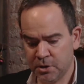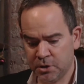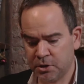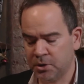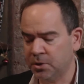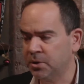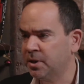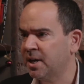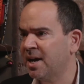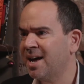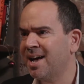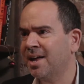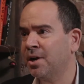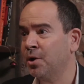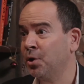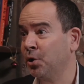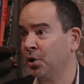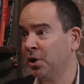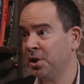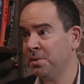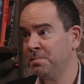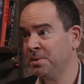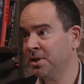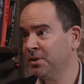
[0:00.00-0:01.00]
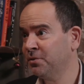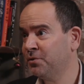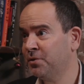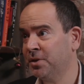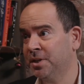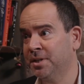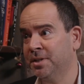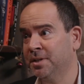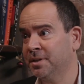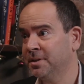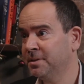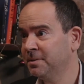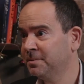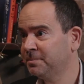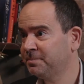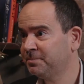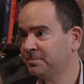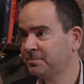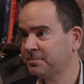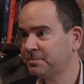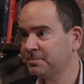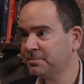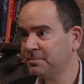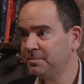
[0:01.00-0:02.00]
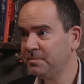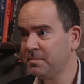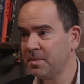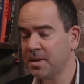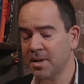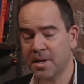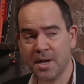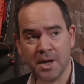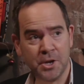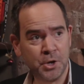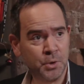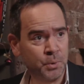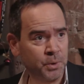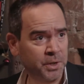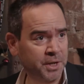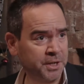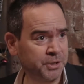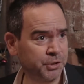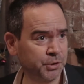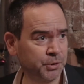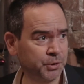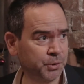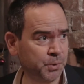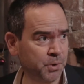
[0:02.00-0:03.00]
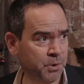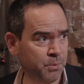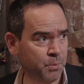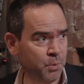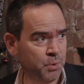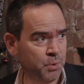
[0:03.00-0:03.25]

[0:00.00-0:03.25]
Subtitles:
So they had unlimited funding, and you will enter to a